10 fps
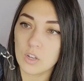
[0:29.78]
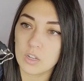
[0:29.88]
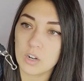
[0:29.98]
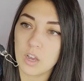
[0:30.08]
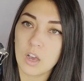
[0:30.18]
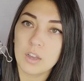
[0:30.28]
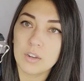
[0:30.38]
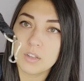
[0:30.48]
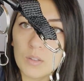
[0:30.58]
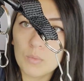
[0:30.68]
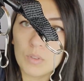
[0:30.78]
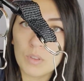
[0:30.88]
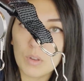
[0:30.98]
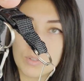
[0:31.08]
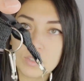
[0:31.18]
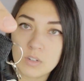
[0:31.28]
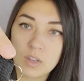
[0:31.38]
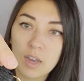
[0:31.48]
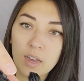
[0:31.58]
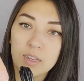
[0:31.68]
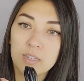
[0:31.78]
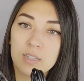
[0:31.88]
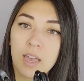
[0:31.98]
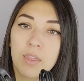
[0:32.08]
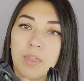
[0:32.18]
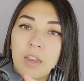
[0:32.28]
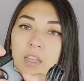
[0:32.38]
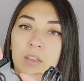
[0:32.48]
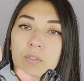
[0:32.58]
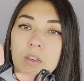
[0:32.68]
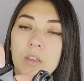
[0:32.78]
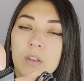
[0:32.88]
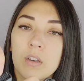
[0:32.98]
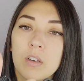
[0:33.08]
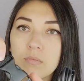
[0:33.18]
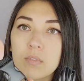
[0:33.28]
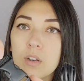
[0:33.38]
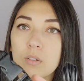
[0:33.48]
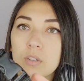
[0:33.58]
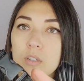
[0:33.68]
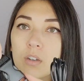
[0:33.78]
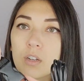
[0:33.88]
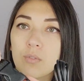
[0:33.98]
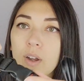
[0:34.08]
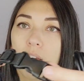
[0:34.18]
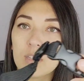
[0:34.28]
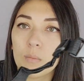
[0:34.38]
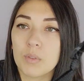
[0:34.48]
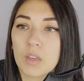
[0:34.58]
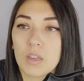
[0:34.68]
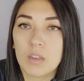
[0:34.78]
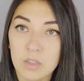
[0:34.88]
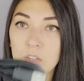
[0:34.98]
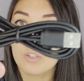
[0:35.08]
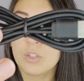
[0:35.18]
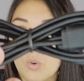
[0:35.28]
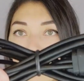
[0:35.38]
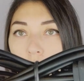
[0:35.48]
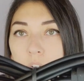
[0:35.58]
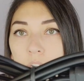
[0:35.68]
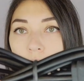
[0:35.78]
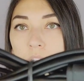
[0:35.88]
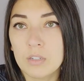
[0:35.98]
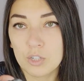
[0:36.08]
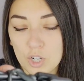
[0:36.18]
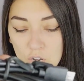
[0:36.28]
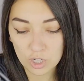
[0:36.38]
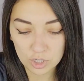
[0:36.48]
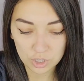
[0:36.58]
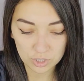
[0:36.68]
it on with those little guys, and then even, you know, to hook it around something. Here's the cord to charge.